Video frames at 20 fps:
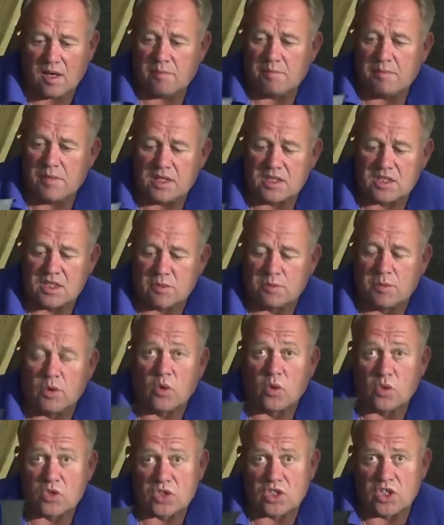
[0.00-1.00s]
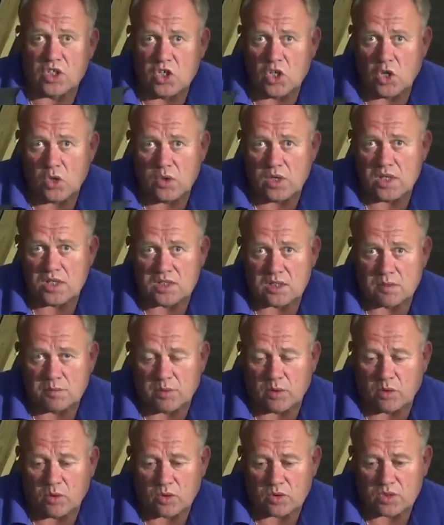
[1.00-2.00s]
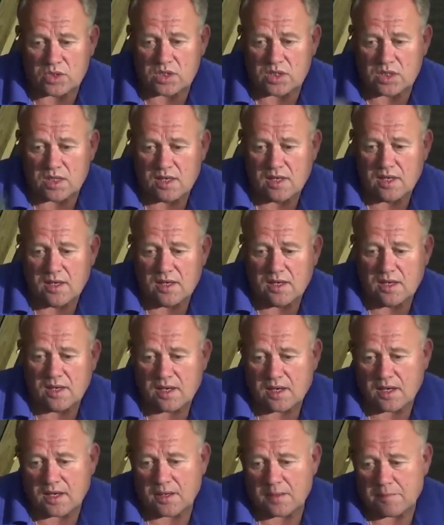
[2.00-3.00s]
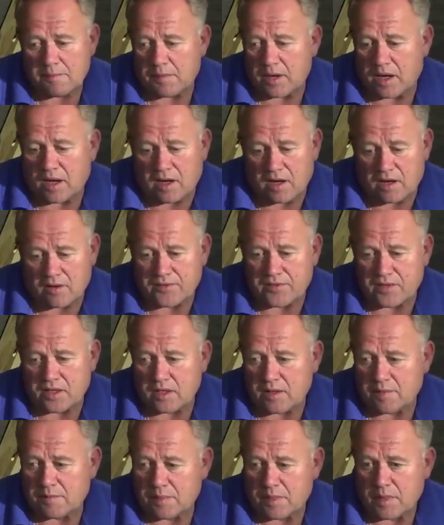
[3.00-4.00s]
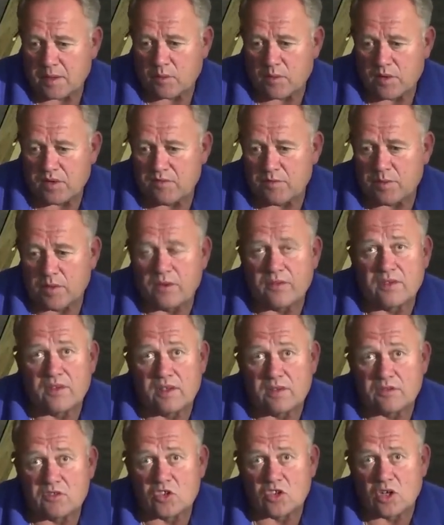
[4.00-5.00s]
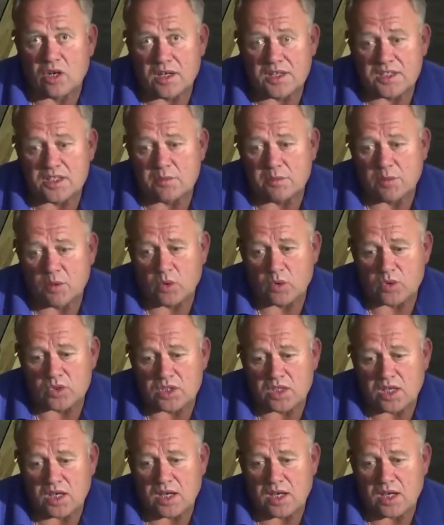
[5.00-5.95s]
mid supports, the uni supports, after we've put the tri supports